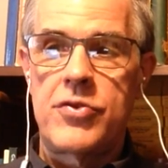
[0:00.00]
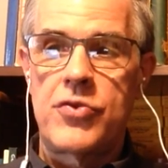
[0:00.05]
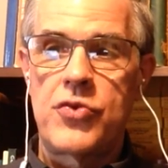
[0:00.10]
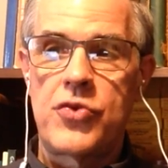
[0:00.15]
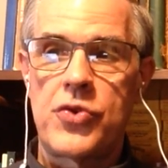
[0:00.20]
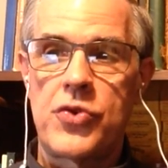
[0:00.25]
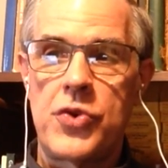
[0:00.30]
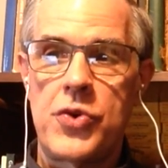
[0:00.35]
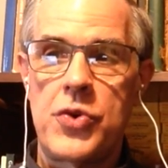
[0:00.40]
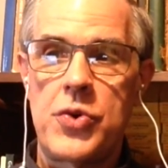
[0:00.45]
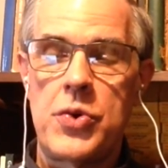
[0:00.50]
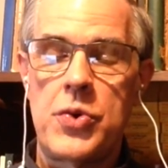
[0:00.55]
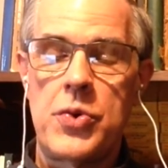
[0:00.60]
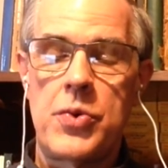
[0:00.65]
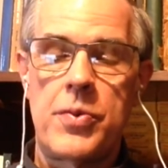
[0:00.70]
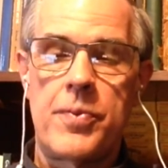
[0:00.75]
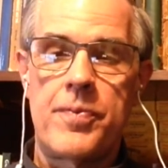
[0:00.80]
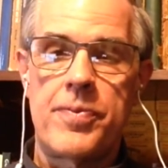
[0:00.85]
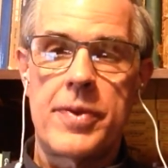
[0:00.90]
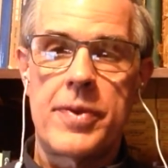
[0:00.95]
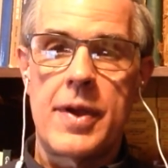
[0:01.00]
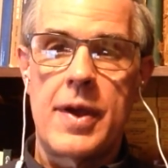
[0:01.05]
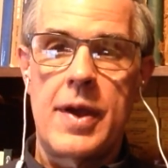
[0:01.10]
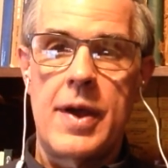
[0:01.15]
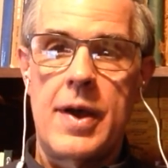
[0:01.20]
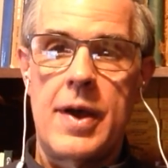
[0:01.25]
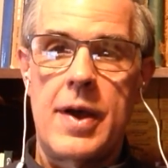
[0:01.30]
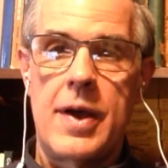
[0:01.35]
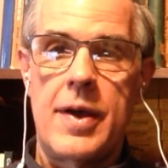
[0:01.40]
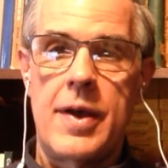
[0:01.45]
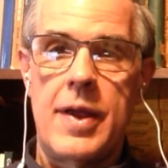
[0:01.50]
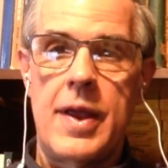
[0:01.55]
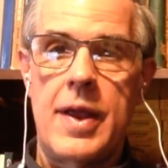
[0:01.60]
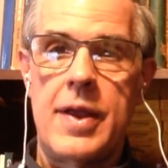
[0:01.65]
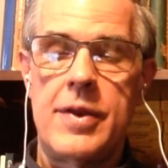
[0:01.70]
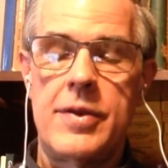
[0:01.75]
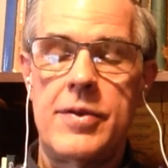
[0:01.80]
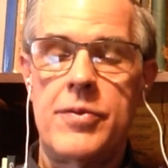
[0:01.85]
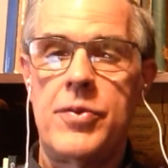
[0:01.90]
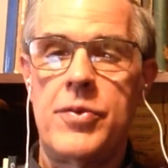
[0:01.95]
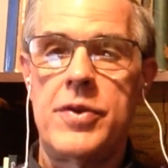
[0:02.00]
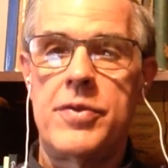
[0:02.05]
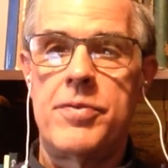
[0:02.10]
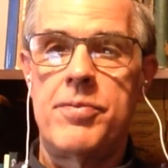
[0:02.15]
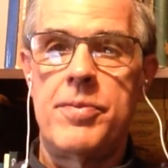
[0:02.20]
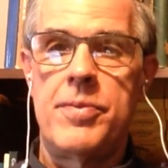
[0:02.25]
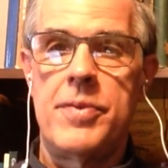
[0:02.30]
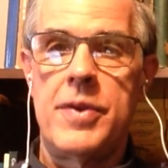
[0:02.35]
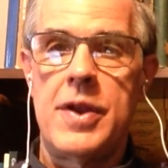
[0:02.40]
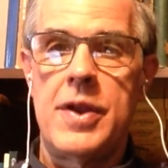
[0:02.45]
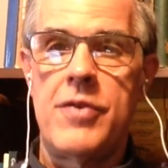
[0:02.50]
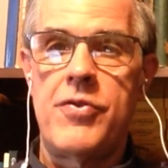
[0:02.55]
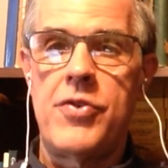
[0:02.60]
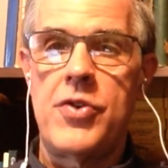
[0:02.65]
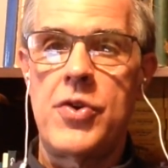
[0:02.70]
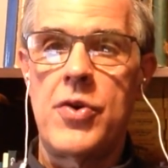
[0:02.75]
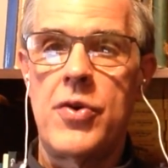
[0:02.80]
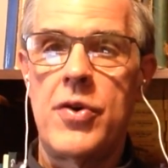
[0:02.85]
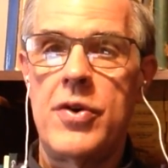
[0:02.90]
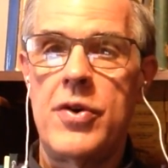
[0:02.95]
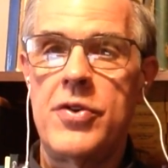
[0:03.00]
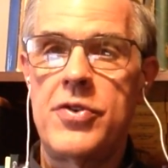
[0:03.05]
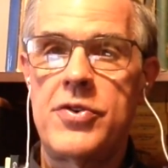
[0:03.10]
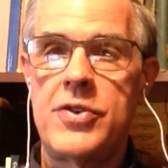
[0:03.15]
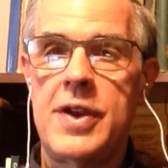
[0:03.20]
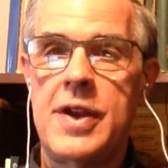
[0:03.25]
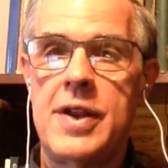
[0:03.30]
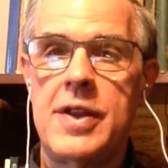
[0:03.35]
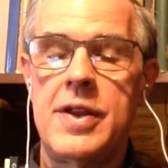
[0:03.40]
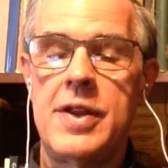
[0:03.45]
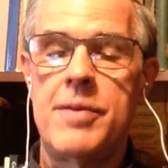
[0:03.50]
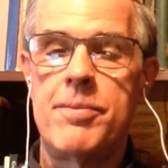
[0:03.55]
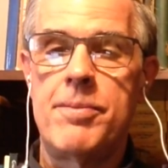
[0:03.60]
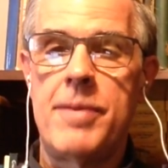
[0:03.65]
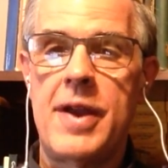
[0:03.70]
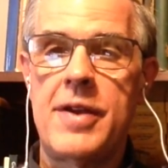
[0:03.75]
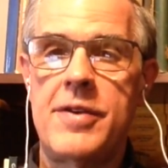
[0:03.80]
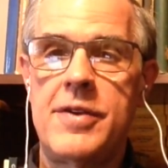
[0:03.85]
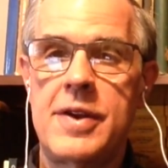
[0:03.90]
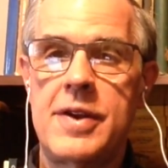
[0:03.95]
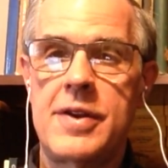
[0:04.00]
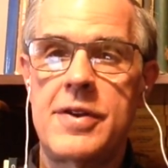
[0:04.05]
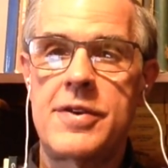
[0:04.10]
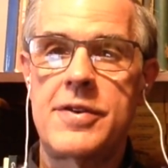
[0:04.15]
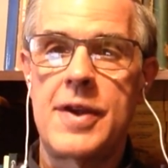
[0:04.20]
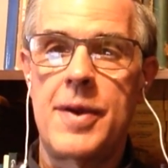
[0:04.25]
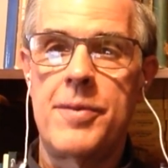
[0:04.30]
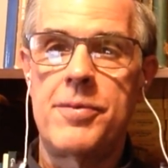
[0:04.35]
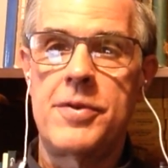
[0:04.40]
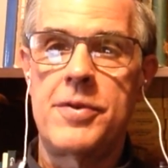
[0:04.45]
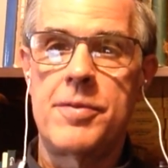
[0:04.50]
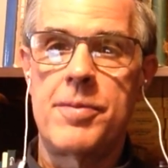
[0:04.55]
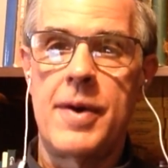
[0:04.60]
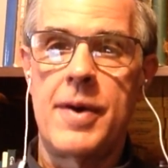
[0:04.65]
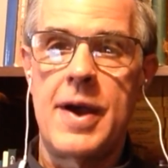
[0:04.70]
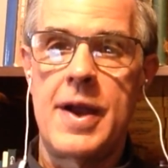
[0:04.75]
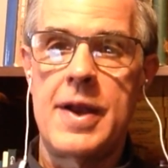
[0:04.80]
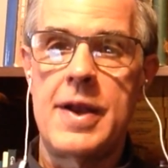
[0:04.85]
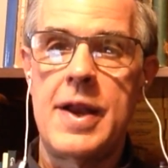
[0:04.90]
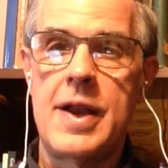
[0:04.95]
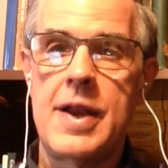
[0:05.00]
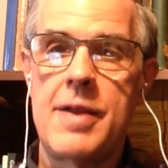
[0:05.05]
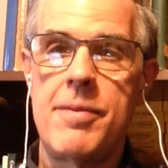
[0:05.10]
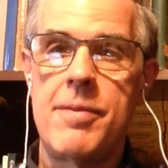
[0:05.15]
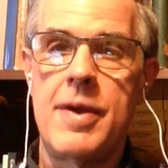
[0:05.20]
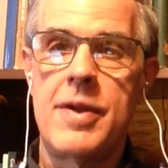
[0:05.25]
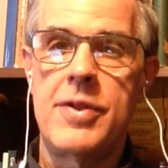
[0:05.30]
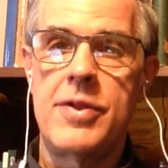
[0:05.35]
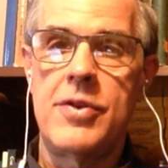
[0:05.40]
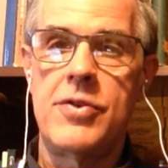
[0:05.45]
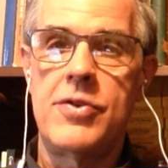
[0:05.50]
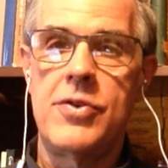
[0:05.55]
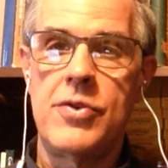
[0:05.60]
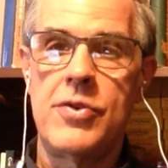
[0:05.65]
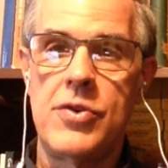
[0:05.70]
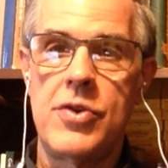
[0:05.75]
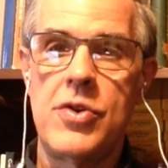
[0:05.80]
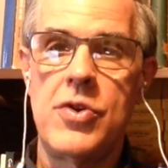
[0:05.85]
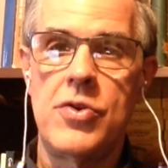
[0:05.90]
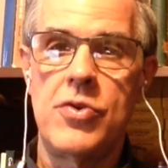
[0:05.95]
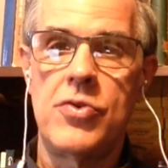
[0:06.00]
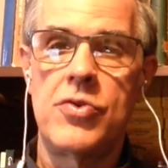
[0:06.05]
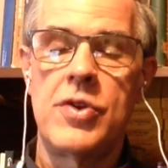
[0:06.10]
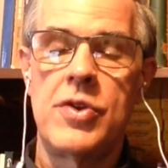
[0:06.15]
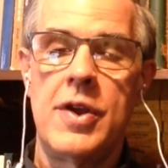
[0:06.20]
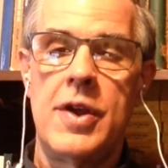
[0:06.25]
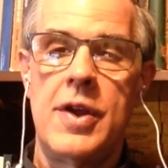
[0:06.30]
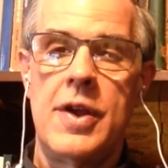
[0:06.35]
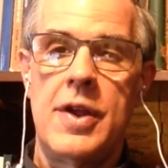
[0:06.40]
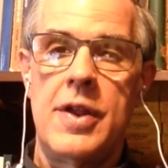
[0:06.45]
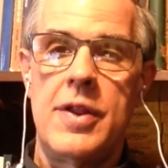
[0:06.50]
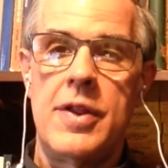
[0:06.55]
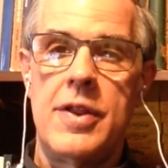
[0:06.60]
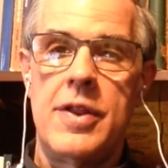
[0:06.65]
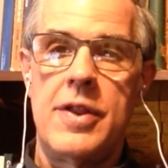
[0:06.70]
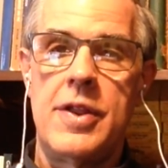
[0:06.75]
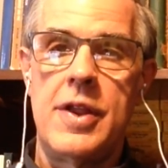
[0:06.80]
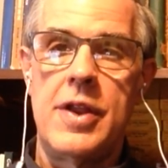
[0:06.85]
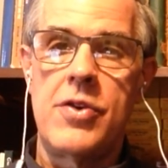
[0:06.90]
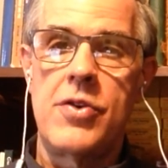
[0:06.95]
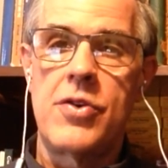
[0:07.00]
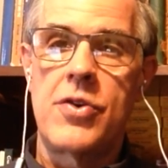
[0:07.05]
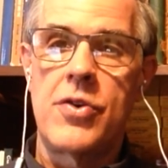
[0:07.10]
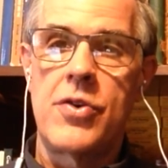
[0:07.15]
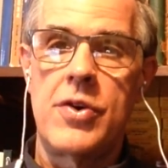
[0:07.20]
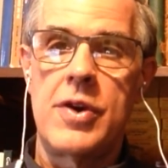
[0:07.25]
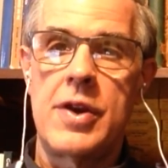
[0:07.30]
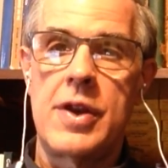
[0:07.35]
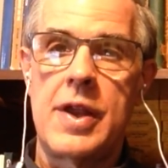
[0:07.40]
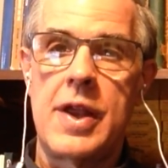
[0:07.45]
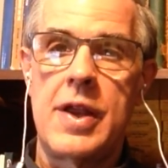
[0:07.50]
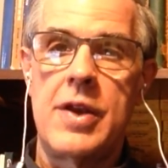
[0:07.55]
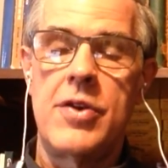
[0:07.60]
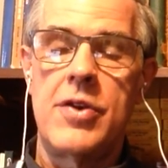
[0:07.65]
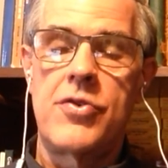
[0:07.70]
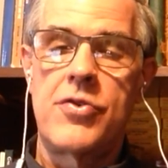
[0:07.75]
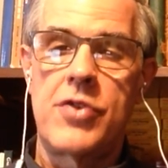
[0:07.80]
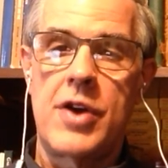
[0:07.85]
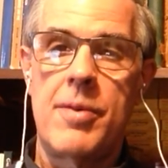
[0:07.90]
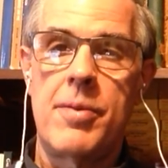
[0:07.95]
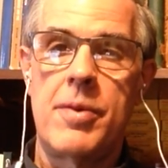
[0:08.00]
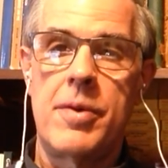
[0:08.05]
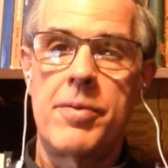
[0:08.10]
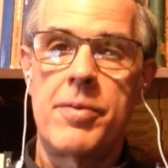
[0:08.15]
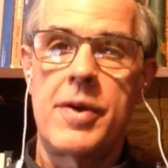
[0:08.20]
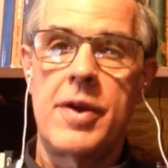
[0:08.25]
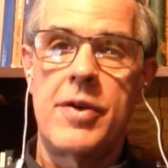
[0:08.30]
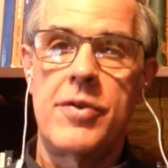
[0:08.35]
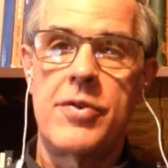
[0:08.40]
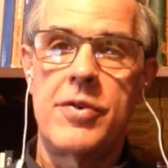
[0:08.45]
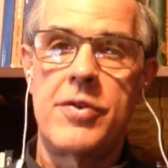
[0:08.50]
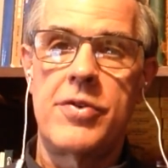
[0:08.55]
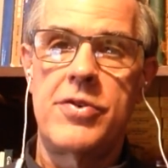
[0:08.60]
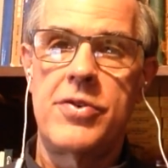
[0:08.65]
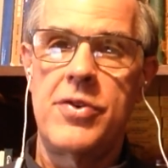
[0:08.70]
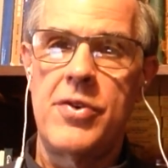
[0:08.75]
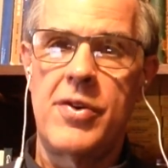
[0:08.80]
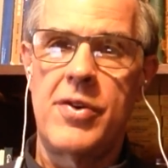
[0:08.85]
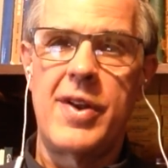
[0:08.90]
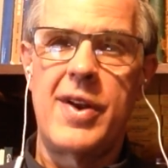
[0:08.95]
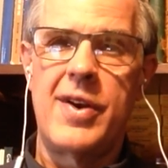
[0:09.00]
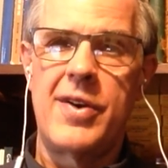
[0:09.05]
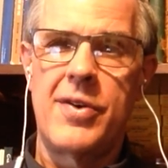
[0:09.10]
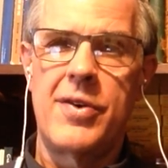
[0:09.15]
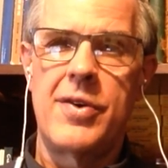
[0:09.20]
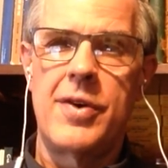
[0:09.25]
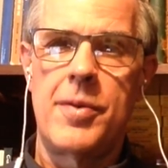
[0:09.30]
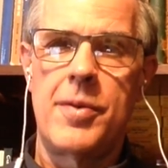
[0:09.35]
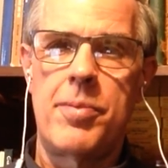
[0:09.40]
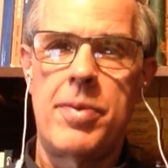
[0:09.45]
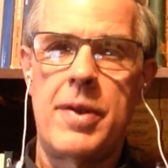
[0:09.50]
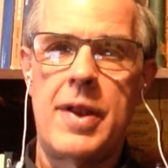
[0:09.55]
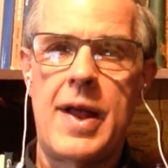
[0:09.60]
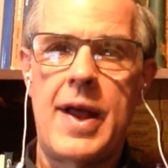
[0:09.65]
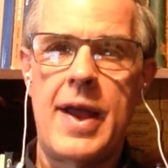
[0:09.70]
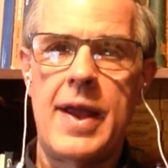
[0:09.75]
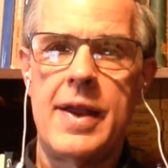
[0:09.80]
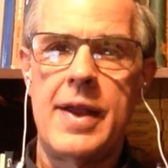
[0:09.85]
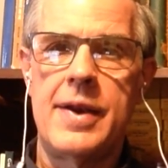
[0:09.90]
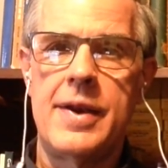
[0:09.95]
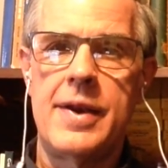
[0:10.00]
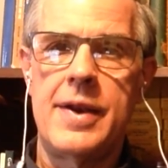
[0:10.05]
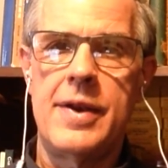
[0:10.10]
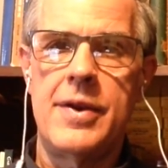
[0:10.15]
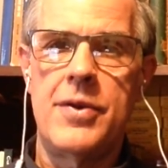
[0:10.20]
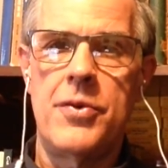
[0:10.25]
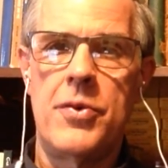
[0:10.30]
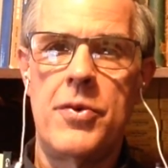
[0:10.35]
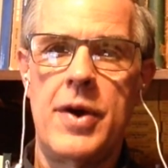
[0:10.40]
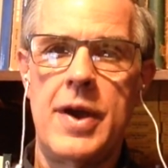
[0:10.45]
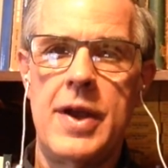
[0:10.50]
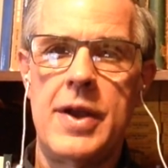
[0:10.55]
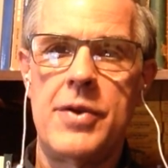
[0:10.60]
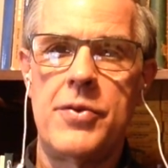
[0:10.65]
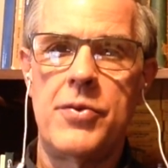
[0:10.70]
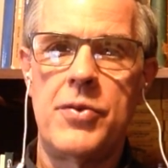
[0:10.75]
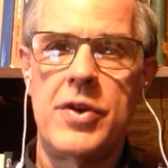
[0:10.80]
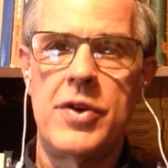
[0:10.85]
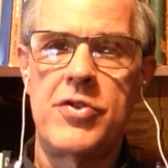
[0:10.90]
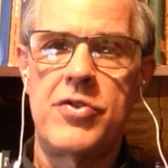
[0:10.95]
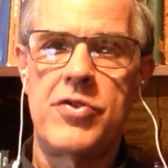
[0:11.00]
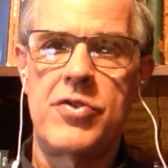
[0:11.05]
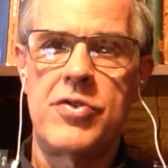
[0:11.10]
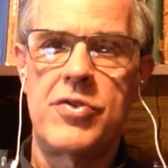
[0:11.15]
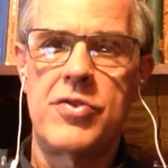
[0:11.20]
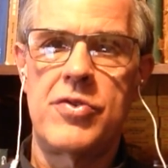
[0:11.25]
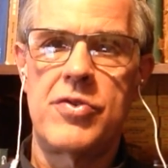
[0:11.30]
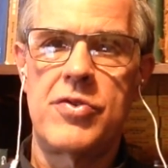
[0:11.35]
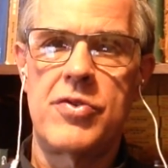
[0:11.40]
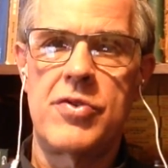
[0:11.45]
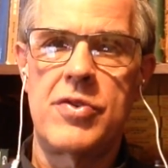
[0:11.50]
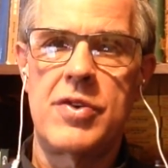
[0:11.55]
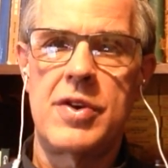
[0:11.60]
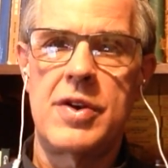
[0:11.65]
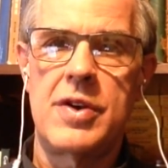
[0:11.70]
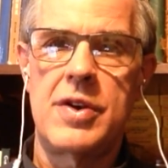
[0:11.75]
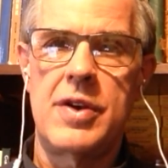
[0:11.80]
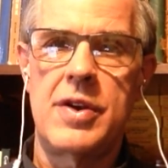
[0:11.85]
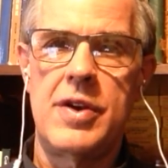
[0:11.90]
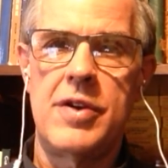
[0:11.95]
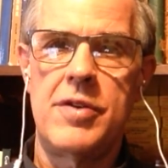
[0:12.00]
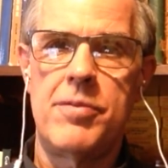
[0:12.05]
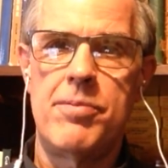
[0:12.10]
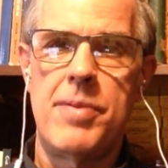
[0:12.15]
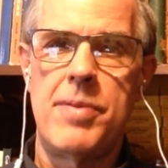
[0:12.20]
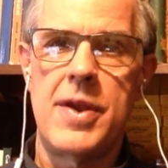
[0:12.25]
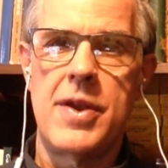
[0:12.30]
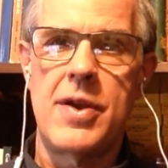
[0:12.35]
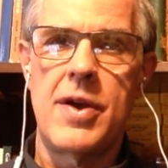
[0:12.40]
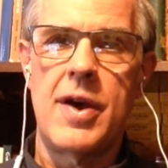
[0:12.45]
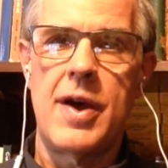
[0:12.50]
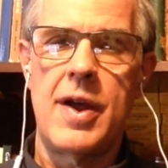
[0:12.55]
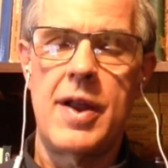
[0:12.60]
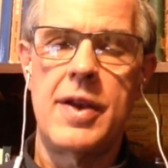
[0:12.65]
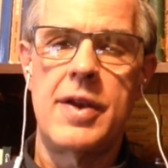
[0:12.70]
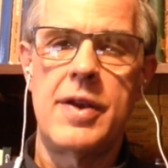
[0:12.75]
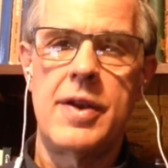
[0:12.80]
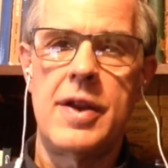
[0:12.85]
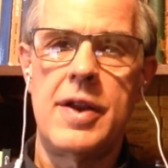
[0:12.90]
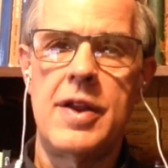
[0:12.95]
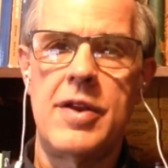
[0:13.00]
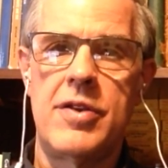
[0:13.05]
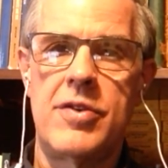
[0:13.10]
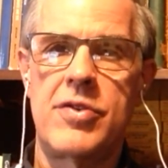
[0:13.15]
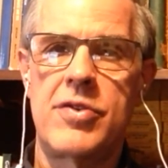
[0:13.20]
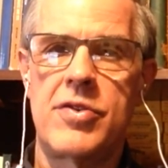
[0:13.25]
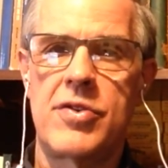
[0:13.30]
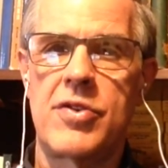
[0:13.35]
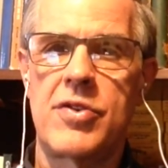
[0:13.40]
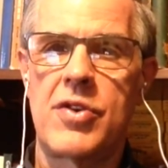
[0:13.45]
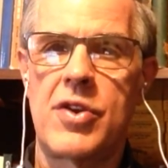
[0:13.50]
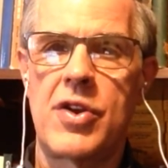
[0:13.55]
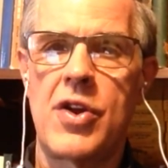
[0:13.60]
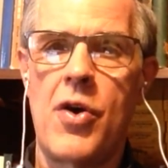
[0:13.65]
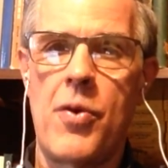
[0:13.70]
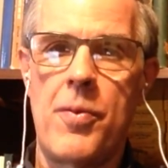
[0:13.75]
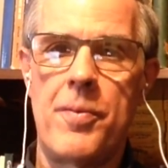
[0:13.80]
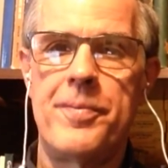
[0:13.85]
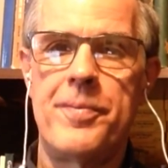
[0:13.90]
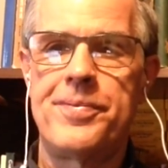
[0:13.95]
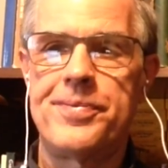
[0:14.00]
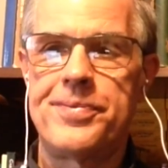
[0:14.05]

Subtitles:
true, if you don't understand the basic assumptions behind any method you use, then you're going to get into trouble because you're sooner or later going to apply it in a way in which is beyond its scope.